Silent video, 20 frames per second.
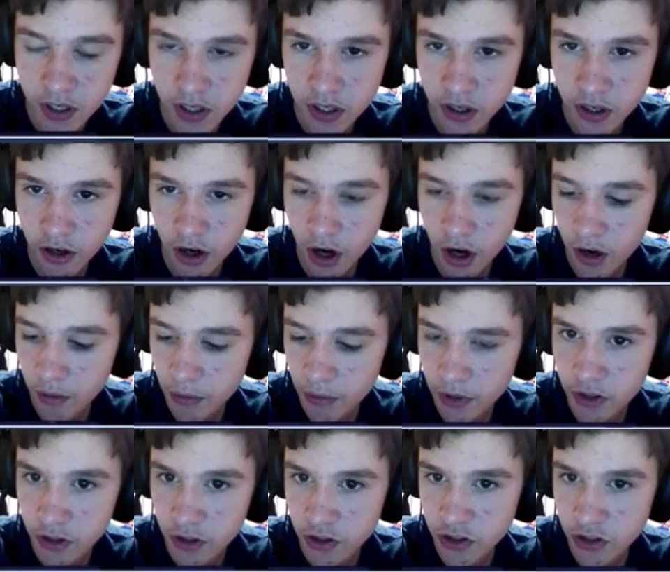here I'm,
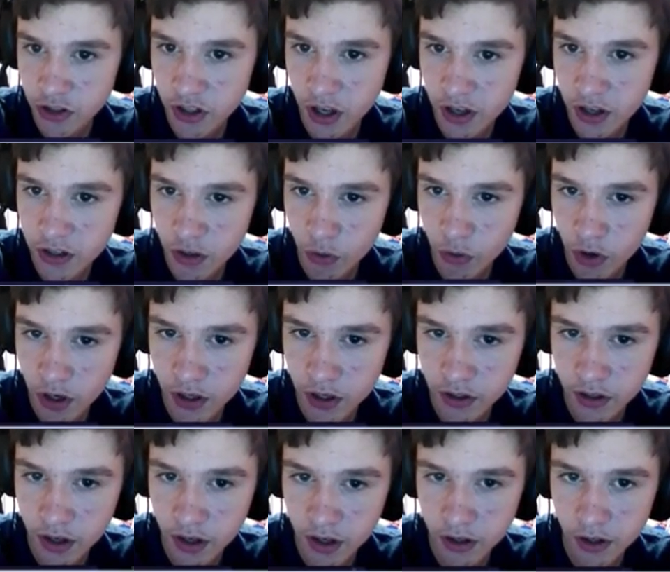just in case I want
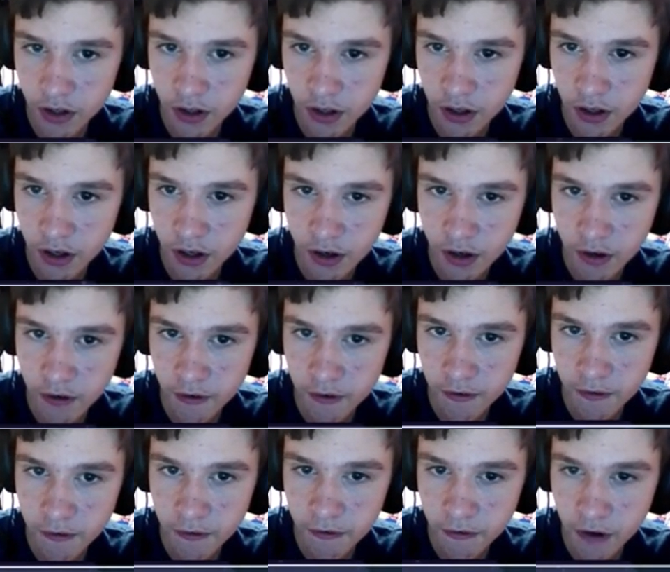another
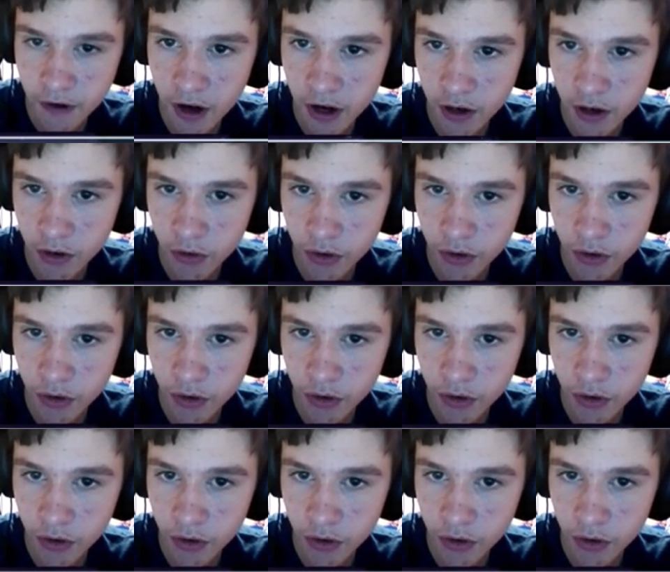file